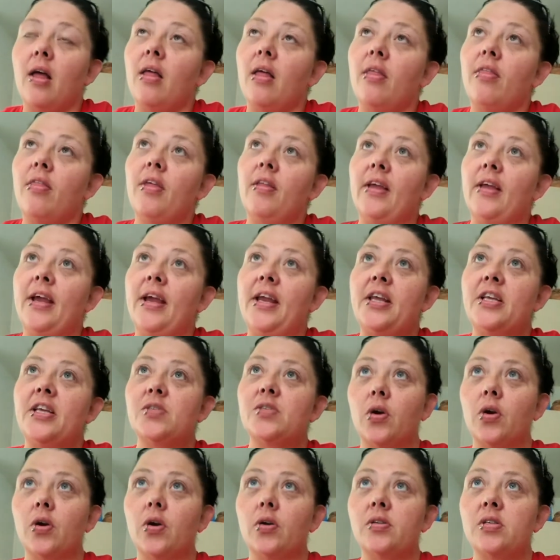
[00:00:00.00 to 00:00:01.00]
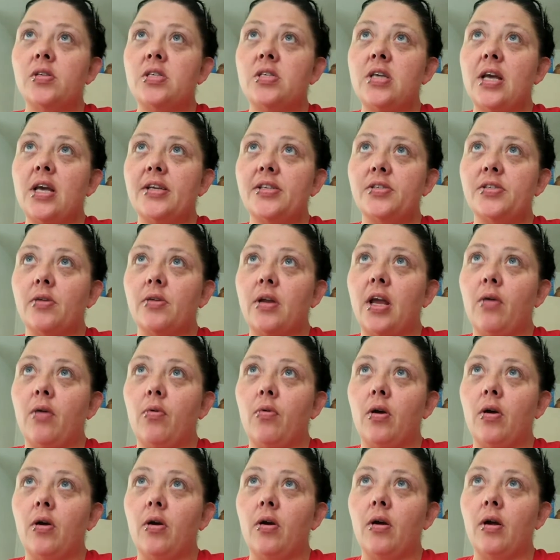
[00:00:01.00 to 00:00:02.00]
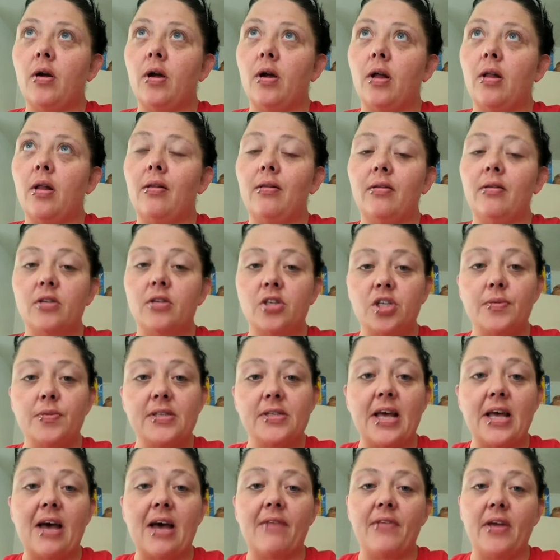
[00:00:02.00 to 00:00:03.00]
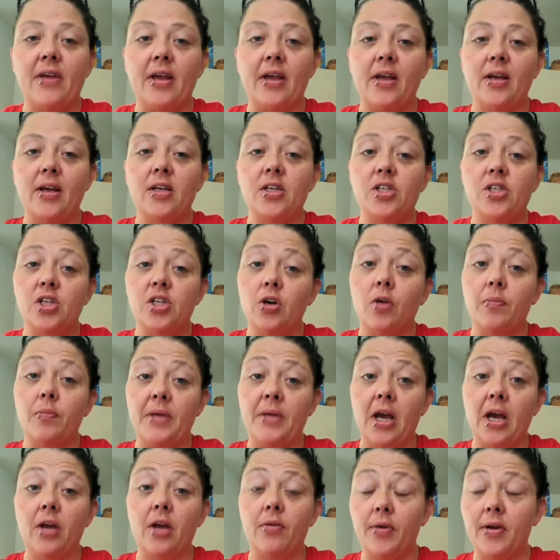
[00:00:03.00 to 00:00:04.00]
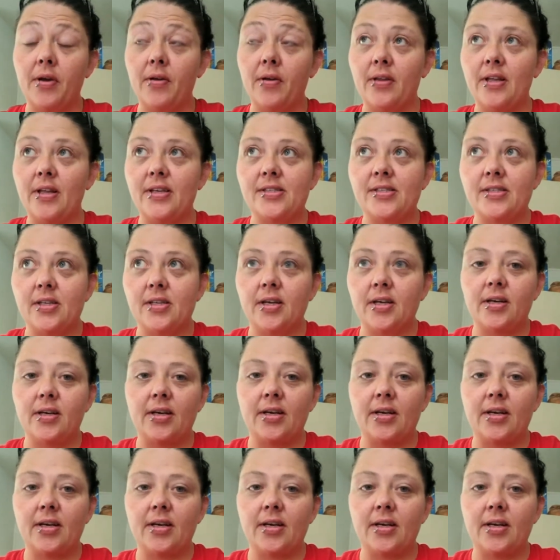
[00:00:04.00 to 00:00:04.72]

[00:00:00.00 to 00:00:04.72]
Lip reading: The lady's words yesterday were, she was laughing and she called me unrealistic.